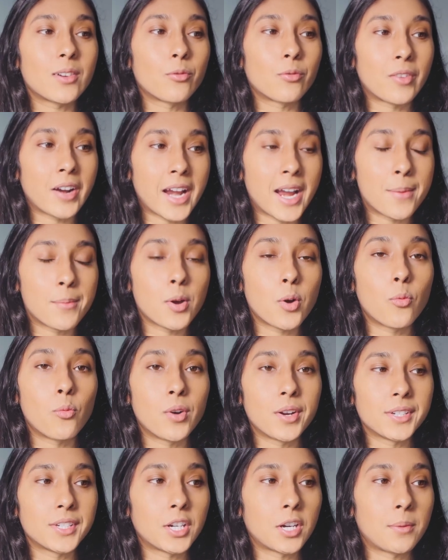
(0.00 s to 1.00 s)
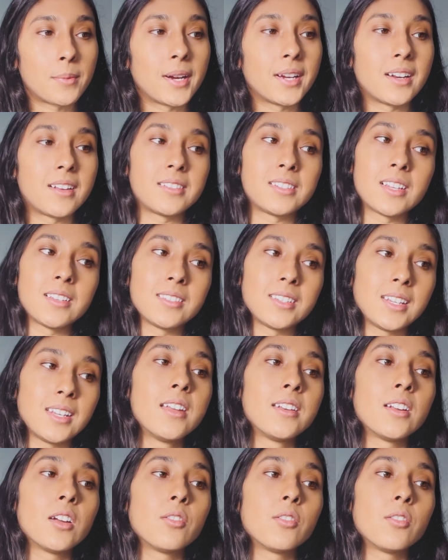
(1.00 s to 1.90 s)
RAM, 1 terabyte SSD.